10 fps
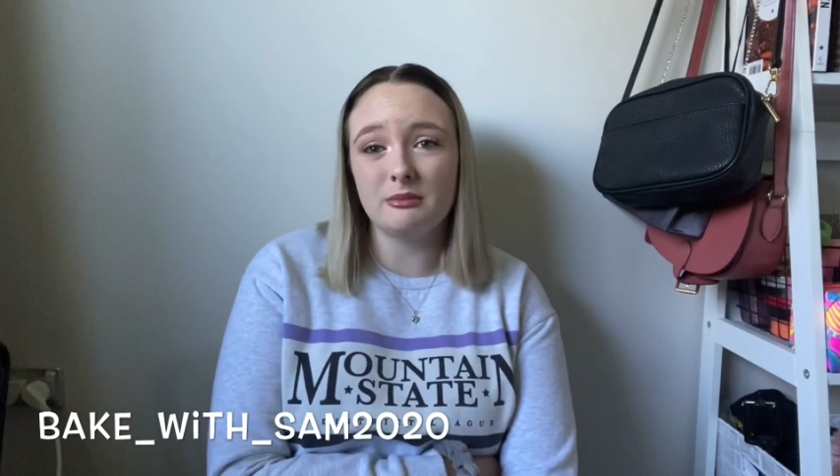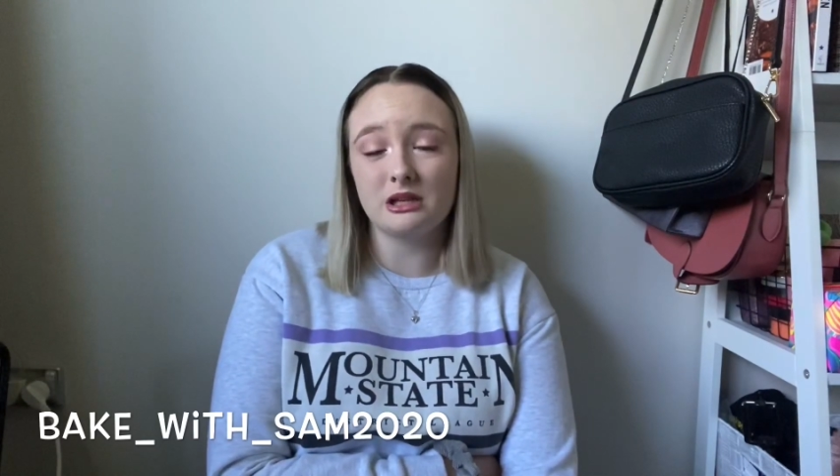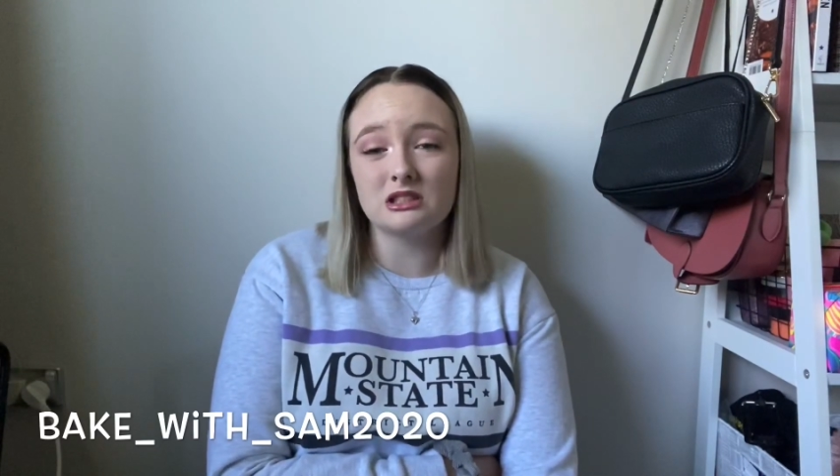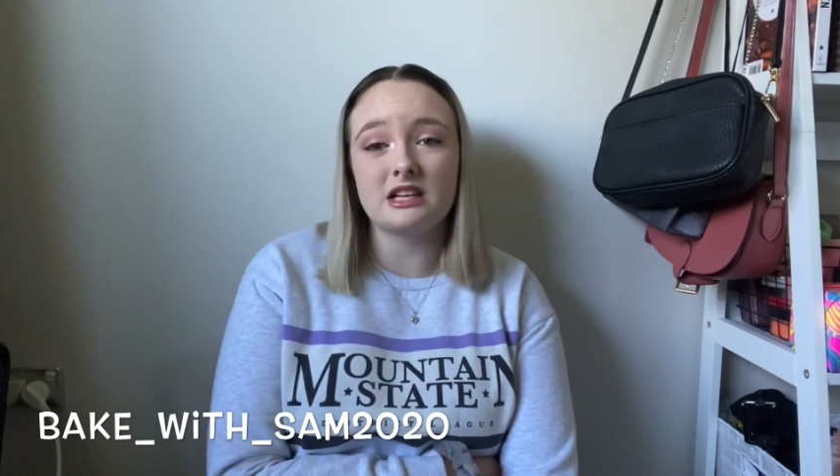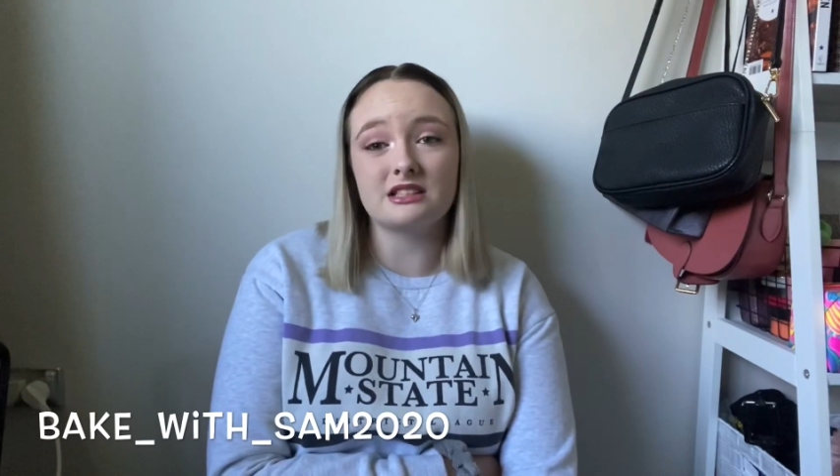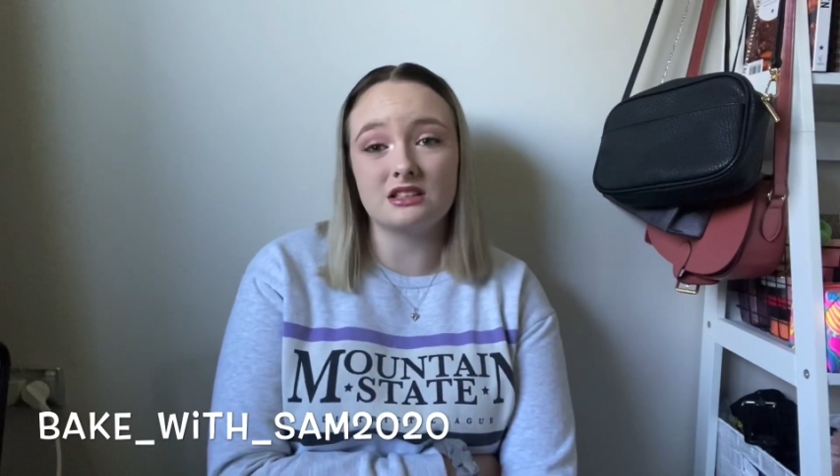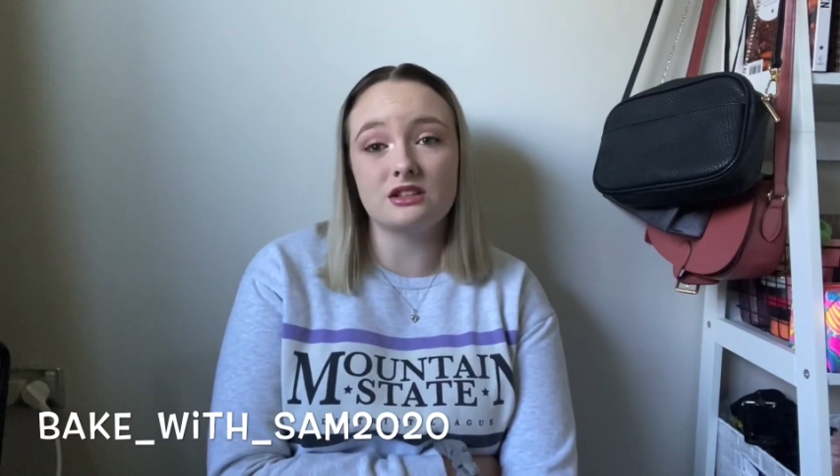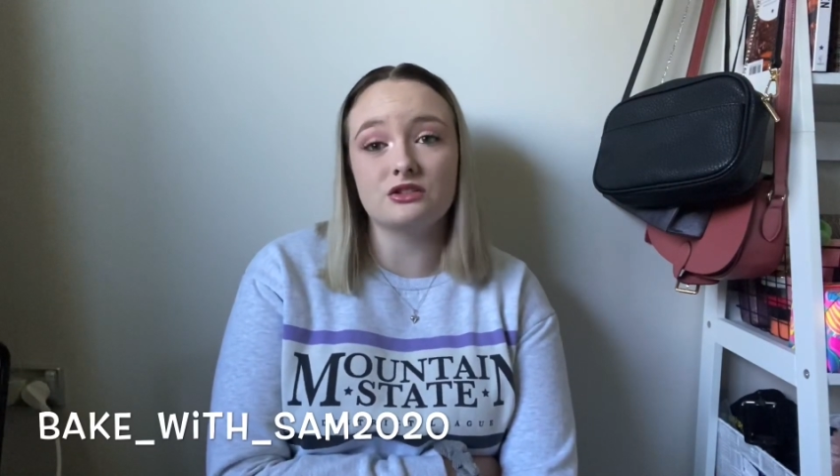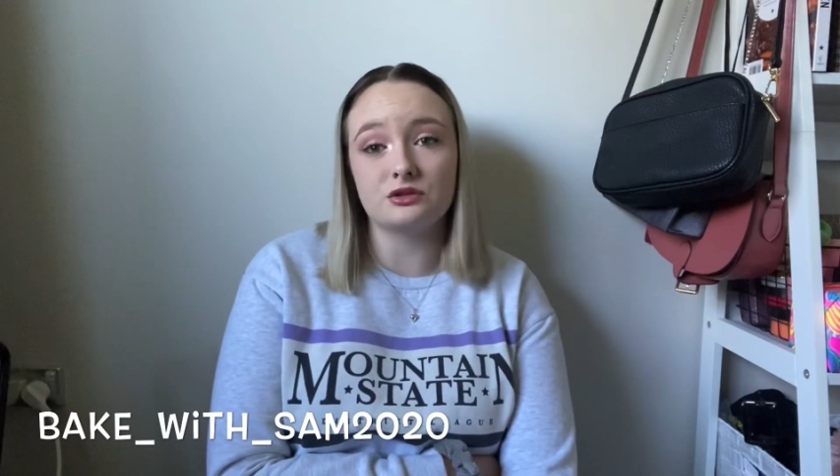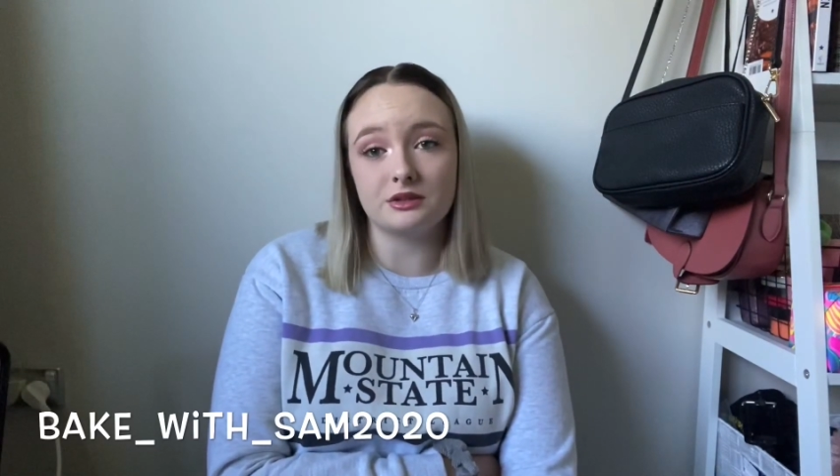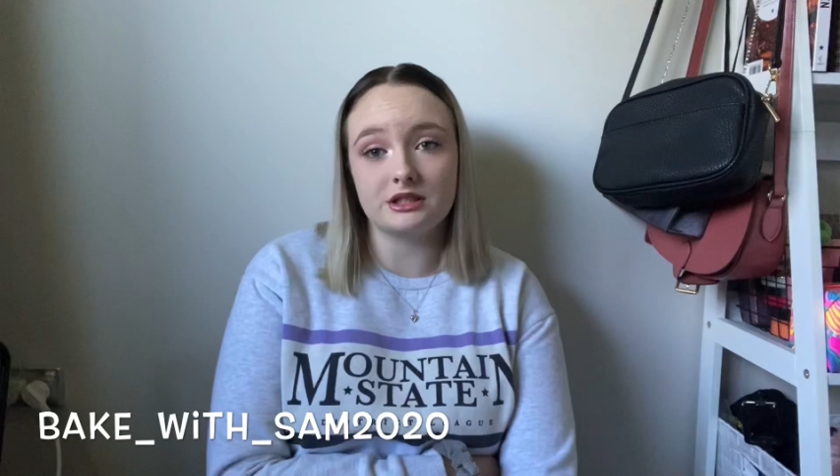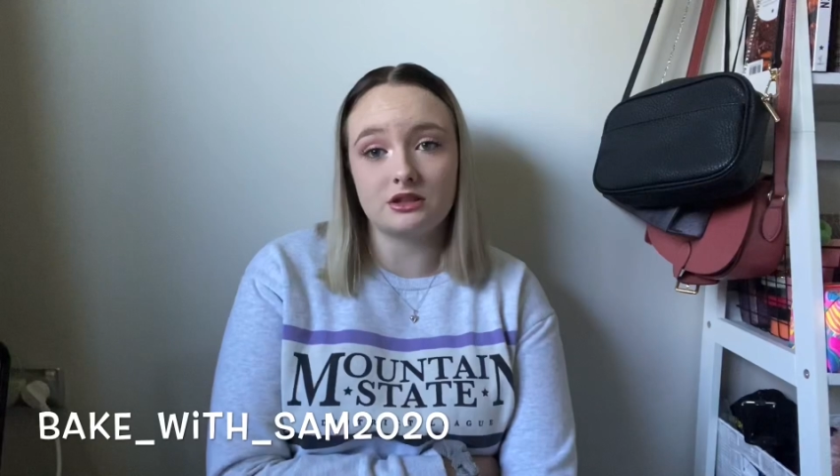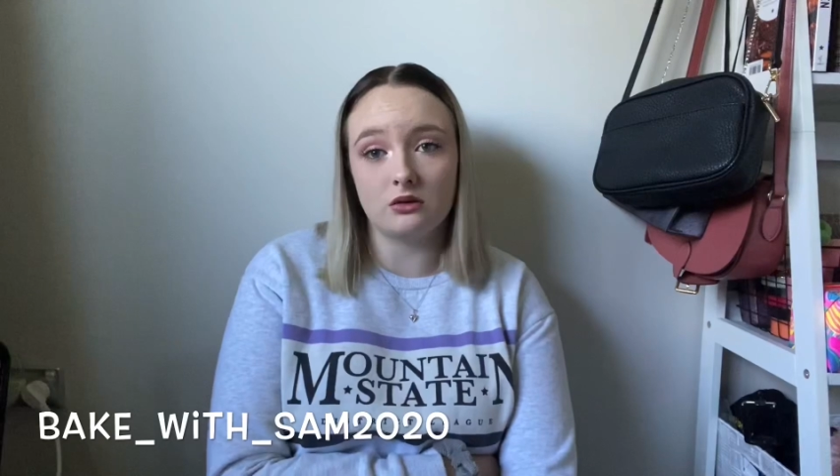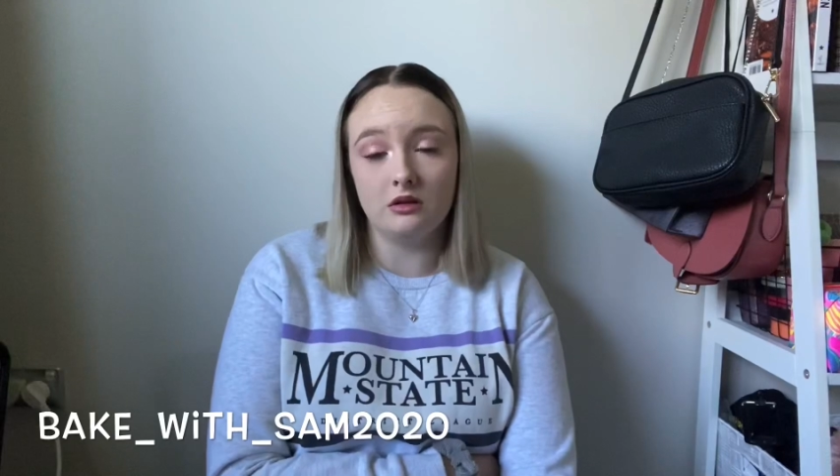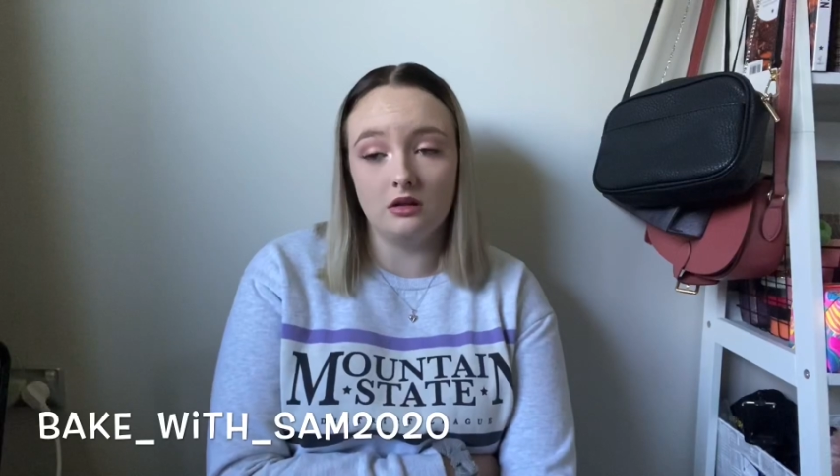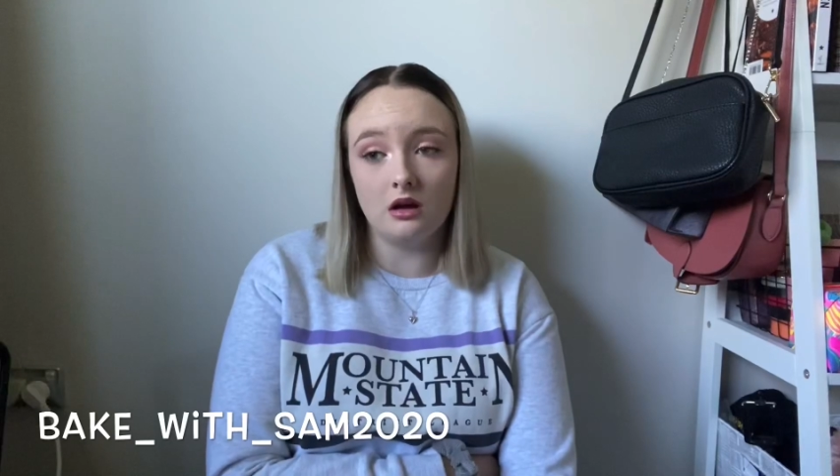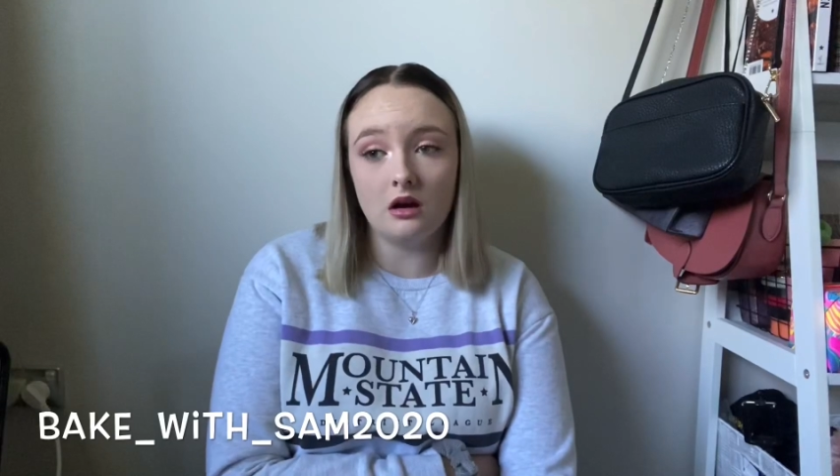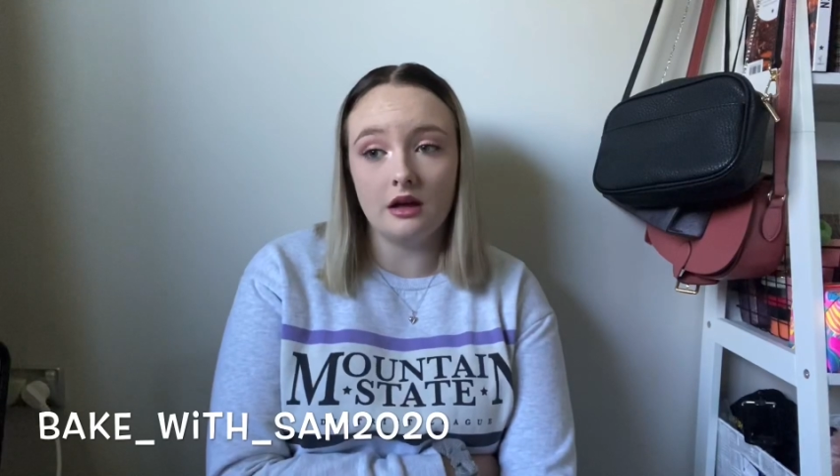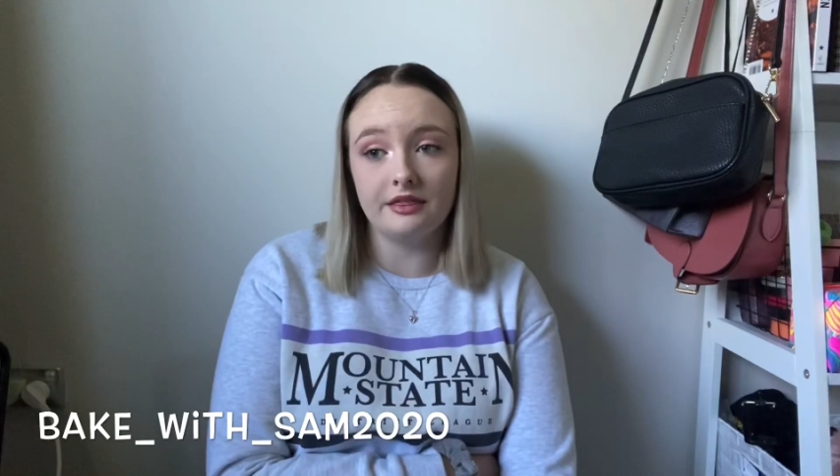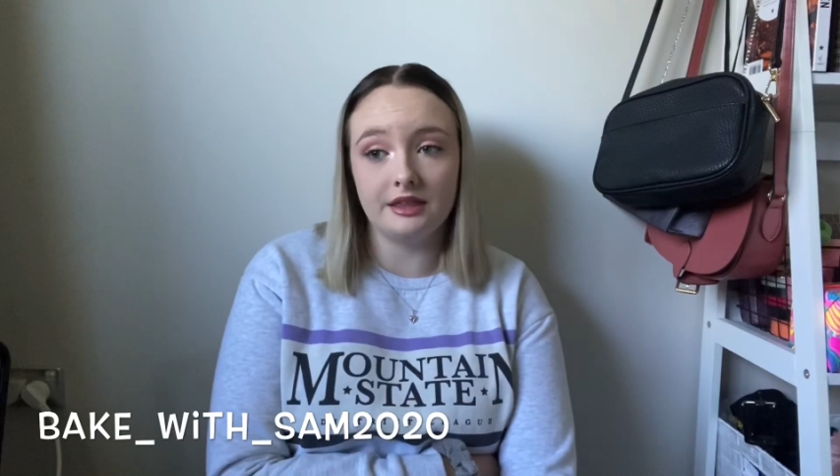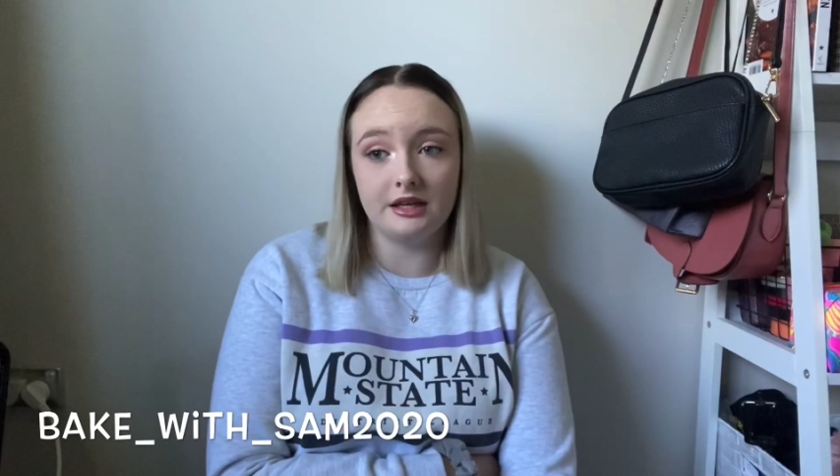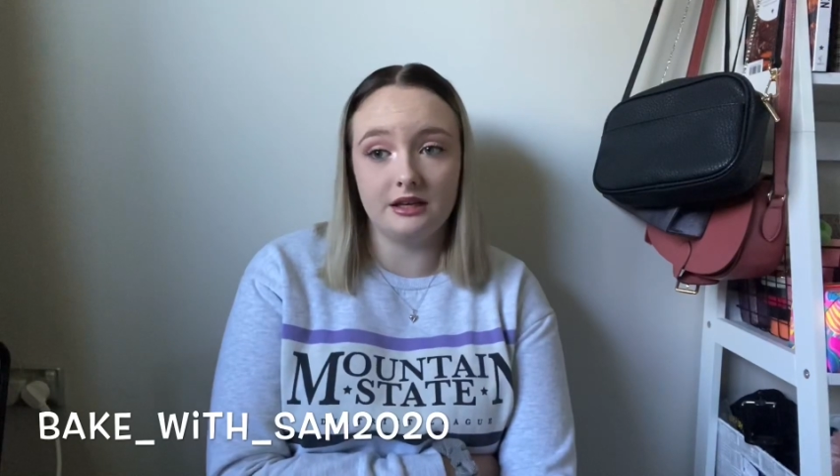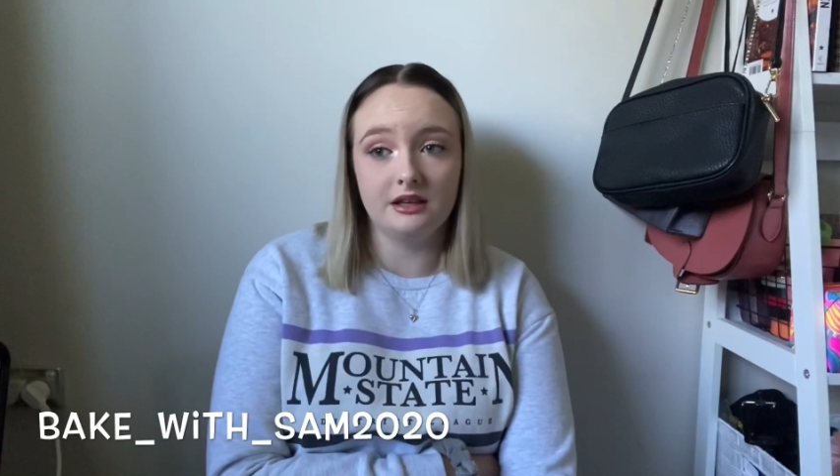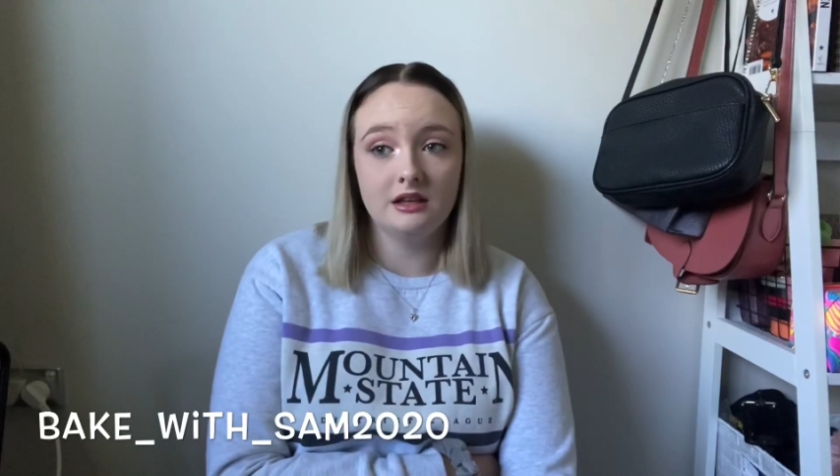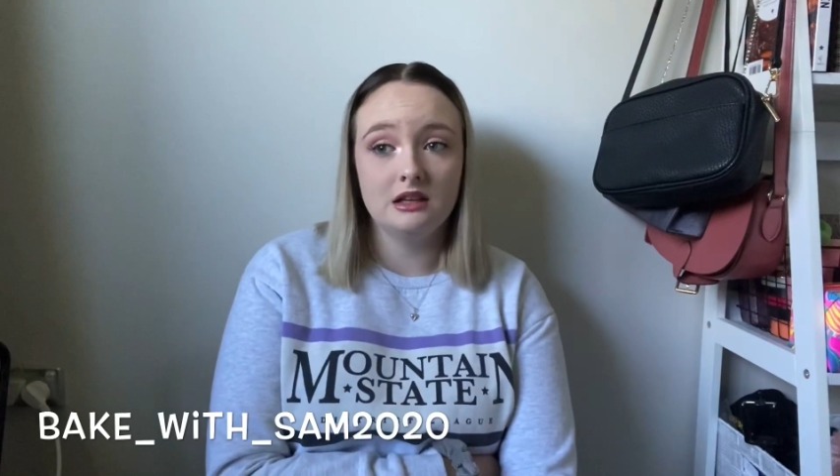because I did enjoy school a lot, and then